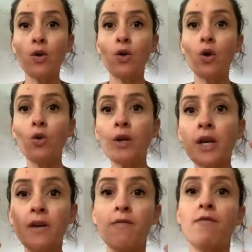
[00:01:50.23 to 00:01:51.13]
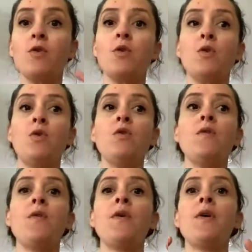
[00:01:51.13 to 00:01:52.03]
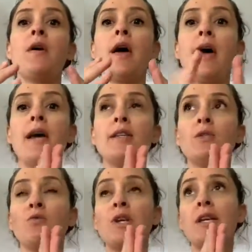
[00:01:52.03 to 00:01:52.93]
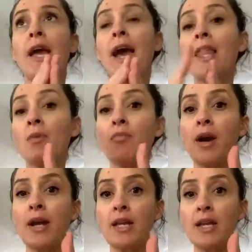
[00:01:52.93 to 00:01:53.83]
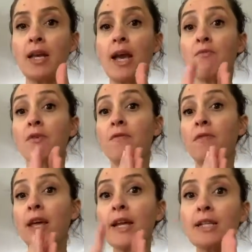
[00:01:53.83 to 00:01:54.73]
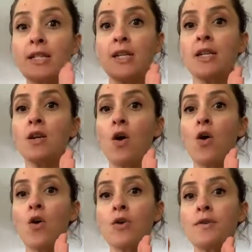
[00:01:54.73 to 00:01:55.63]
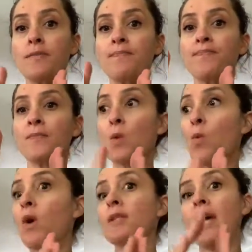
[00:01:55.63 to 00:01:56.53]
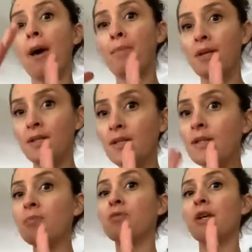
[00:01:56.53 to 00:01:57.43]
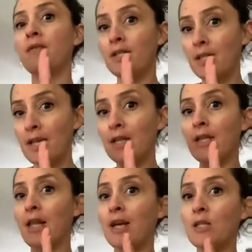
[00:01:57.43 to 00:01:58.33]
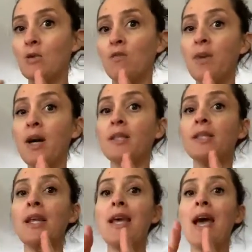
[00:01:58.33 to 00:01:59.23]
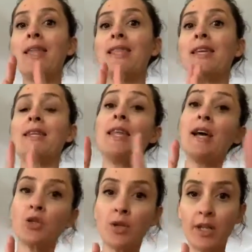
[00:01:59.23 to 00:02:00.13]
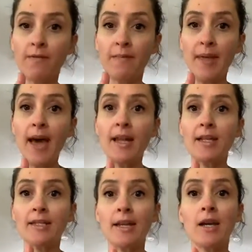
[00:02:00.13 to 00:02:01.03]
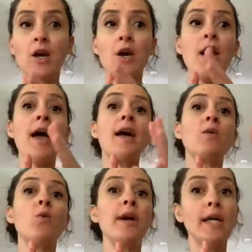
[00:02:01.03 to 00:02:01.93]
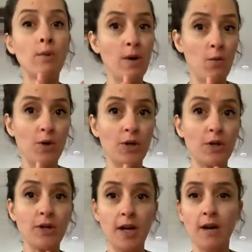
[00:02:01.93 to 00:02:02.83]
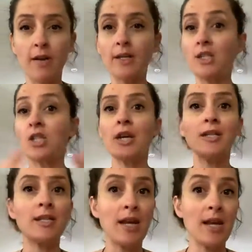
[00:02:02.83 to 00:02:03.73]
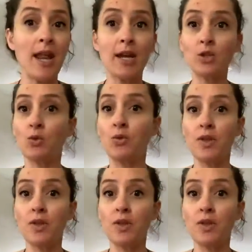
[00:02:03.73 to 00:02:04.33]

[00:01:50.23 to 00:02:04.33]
looking for and recalibrating and reflecting on what's happened previously in the last 12 months. And then naturally from that, it's like, and where do I want to go now? It's just a natural